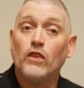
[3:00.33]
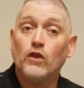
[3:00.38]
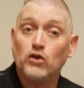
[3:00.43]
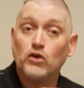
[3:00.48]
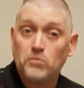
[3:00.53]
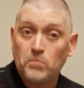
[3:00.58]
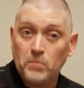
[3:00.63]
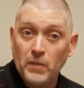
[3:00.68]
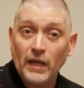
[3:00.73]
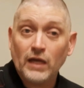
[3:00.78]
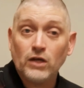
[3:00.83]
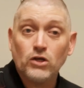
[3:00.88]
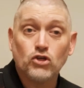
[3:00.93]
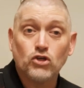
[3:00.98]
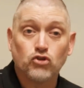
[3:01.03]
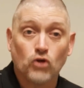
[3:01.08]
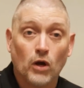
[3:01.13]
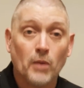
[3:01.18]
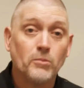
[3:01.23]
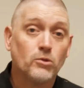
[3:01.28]
those big
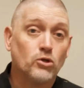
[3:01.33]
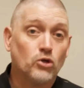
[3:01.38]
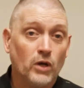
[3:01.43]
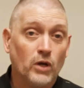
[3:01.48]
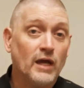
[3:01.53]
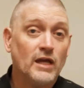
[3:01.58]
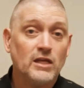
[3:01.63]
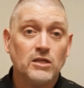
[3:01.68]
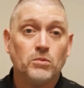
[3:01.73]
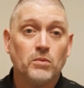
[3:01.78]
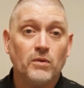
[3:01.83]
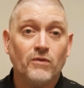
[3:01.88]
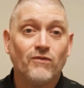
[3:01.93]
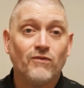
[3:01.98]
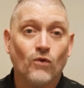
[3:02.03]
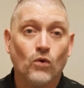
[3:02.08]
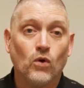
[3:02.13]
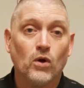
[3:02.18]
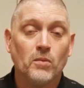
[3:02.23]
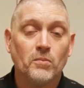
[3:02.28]
Trump trains we
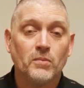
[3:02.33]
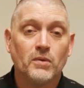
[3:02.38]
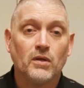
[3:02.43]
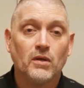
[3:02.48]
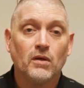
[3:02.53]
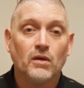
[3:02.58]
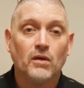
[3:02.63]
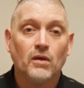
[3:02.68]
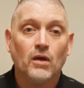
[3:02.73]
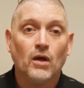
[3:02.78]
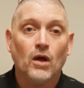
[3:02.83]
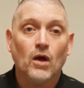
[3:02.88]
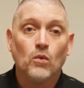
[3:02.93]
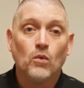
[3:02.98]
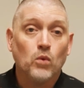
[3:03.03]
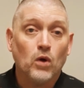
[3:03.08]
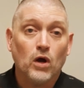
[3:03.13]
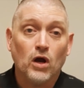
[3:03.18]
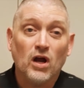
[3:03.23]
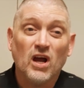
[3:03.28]
formed,
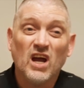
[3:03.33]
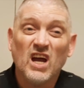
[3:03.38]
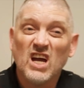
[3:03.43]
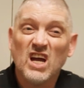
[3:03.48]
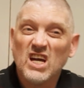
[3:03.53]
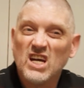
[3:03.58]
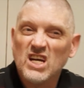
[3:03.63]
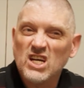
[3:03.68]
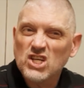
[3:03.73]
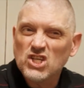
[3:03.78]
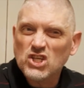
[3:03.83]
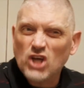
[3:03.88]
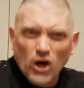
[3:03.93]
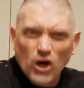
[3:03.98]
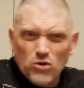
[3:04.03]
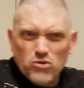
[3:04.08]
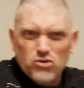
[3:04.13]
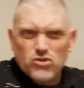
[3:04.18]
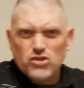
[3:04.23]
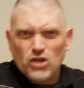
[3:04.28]
where
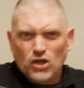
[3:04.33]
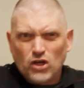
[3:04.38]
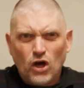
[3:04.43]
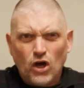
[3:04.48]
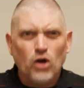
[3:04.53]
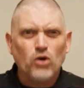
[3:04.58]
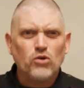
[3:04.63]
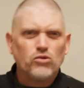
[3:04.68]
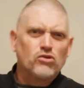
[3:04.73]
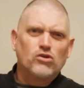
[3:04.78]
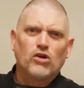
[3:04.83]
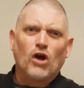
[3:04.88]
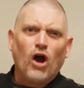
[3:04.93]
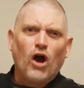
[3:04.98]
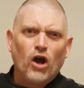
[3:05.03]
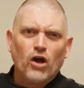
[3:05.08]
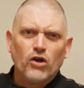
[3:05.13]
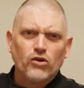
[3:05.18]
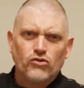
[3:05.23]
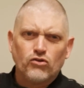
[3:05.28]
coast-to-coast
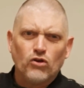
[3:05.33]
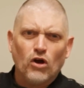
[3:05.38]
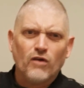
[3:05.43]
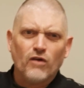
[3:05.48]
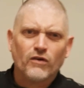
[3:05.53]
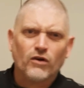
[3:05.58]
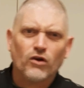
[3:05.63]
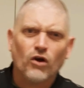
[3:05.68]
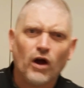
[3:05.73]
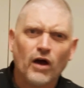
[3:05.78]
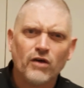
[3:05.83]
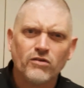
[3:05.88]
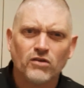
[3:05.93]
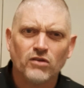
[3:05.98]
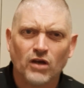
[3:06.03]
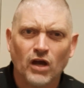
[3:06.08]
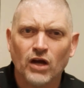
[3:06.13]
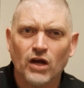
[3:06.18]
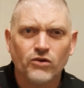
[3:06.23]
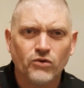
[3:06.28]
cars drove across
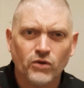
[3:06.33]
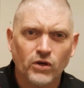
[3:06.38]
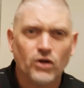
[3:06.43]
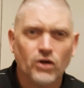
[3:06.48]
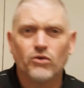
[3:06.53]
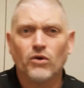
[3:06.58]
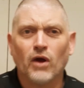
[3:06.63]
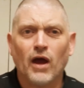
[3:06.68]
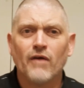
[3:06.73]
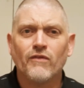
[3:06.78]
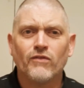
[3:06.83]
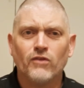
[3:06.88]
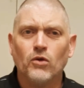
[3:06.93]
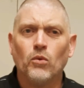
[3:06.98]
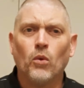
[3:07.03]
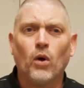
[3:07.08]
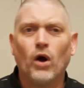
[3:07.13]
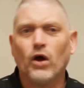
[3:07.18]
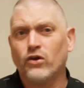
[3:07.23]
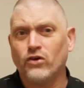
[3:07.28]
the country to drive
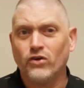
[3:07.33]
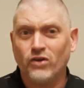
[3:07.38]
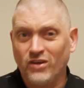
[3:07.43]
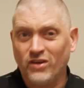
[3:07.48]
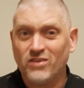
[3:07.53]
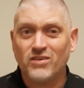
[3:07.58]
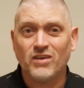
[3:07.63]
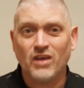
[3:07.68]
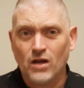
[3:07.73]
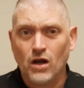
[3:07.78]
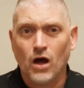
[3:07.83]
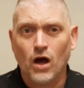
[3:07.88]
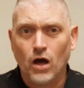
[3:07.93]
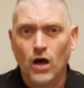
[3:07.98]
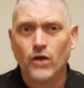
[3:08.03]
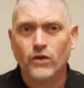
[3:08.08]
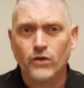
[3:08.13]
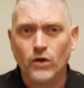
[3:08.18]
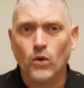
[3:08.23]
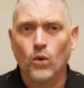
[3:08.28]
through Washington, D.C. and
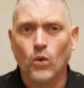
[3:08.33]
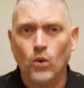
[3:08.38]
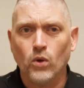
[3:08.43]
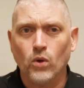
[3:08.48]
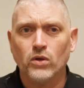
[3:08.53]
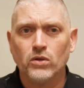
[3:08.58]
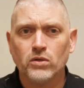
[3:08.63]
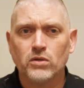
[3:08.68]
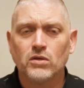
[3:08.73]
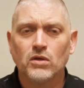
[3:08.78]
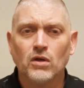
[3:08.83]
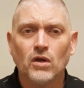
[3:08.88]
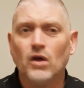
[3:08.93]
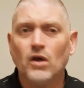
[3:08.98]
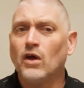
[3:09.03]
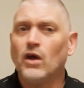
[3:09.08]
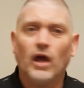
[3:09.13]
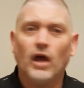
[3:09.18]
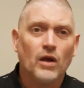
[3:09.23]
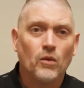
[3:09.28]
honk their horns
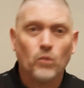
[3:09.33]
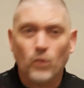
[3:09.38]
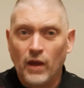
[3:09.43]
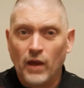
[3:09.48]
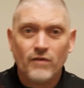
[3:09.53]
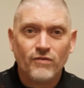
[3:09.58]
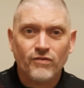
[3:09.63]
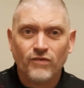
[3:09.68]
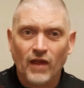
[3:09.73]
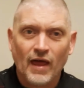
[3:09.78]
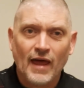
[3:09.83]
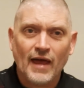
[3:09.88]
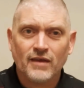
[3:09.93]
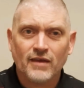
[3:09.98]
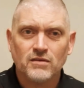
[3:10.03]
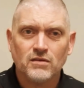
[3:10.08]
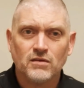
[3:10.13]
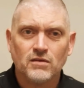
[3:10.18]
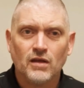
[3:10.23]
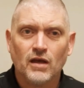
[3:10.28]
and wave
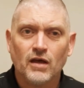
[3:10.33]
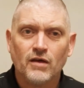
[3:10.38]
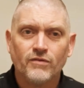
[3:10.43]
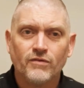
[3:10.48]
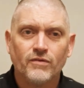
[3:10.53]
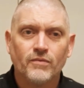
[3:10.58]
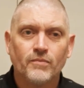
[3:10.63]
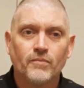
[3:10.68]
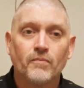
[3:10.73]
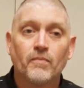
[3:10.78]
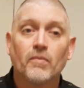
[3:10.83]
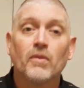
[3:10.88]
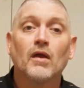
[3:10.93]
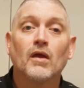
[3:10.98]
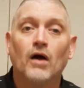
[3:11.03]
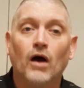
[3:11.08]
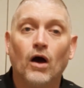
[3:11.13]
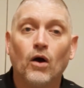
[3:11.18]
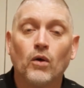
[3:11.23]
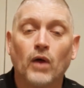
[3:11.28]
flags and stuff.
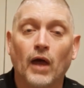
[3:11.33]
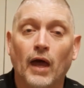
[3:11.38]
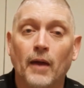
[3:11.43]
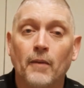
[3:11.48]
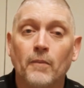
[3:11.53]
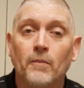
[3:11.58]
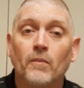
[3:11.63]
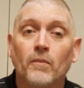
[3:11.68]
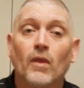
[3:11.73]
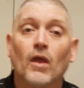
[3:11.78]
Okay,